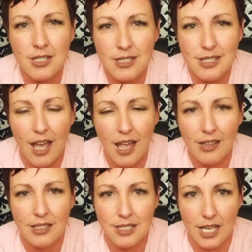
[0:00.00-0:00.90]

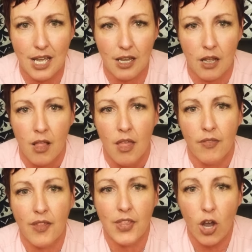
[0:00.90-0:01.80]
inside the deck
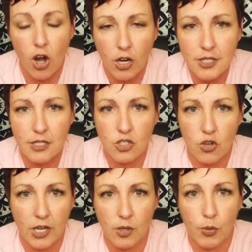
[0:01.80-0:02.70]
that the artist is
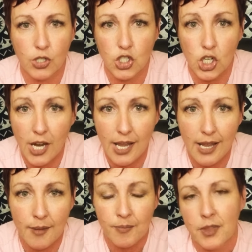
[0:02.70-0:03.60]
trying to
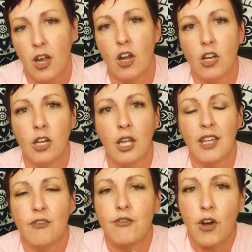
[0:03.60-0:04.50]
portray are gonna
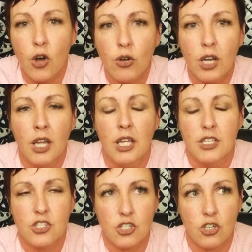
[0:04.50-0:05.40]
evoke
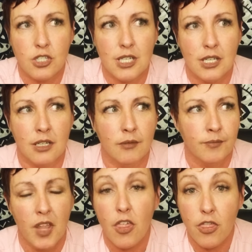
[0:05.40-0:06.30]
certain
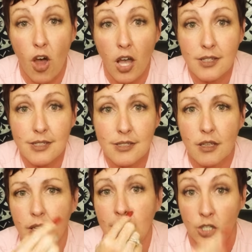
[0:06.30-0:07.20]
thoughts
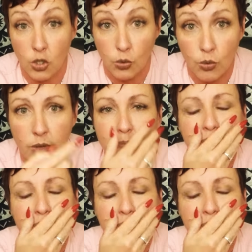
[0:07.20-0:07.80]
in you.